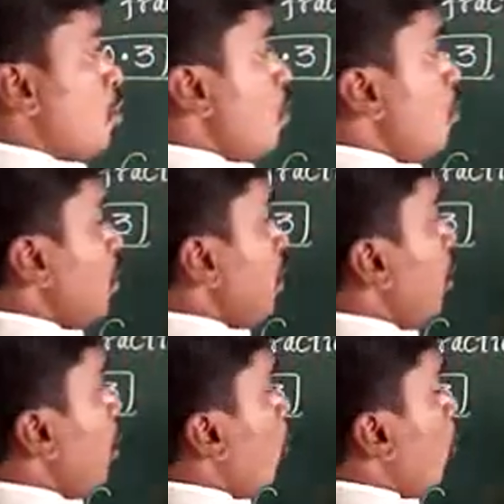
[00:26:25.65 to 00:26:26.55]
So
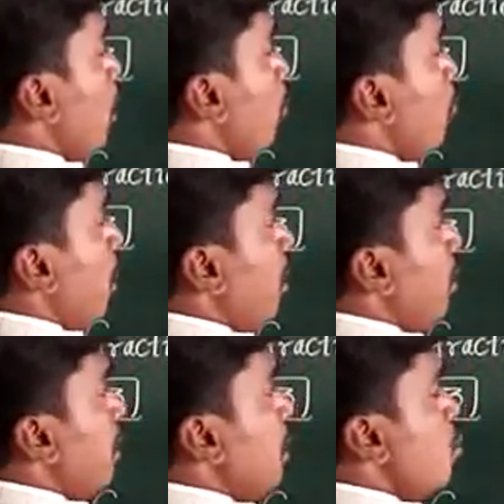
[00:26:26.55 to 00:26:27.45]
here only
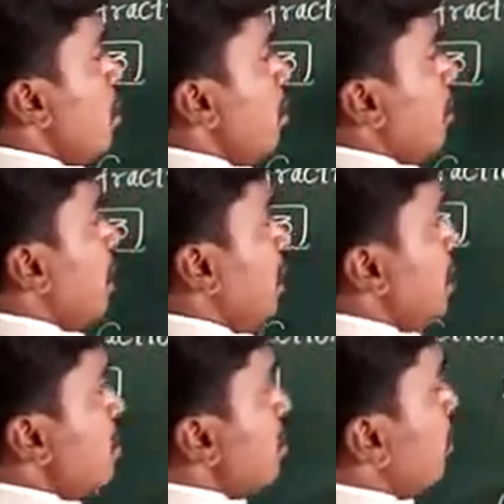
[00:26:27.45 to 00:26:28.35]
1 digit, that is,